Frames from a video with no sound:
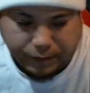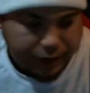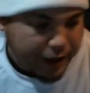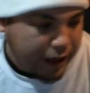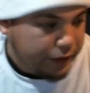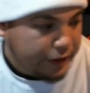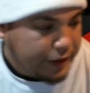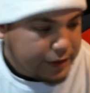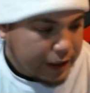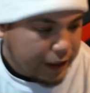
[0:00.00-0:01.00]
but not
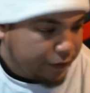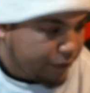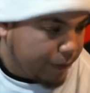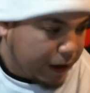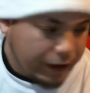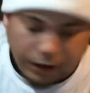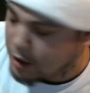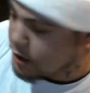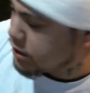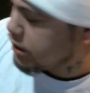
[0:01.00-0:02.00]
least out of my collection